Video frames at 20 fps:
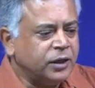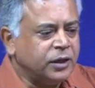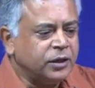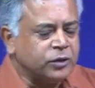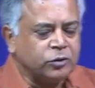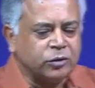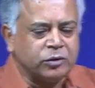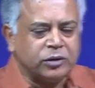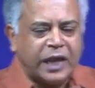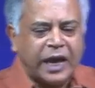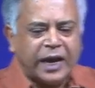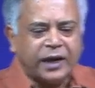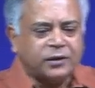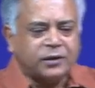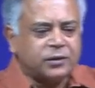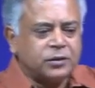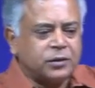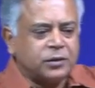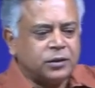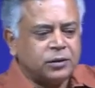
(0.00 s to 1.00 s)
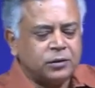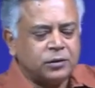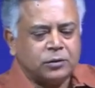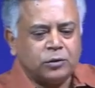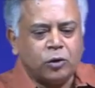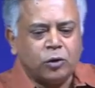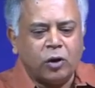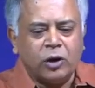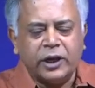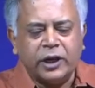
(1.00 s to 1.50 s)
So, that
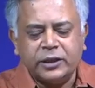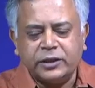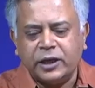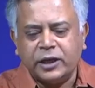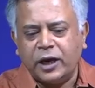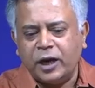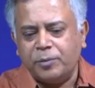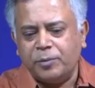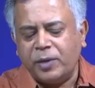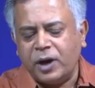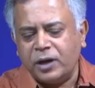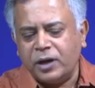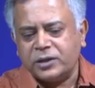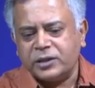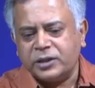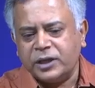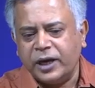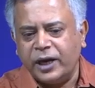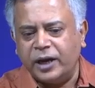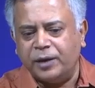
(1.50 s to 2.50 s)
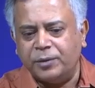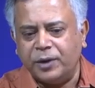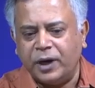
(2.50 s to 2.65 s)
knowledge I must have,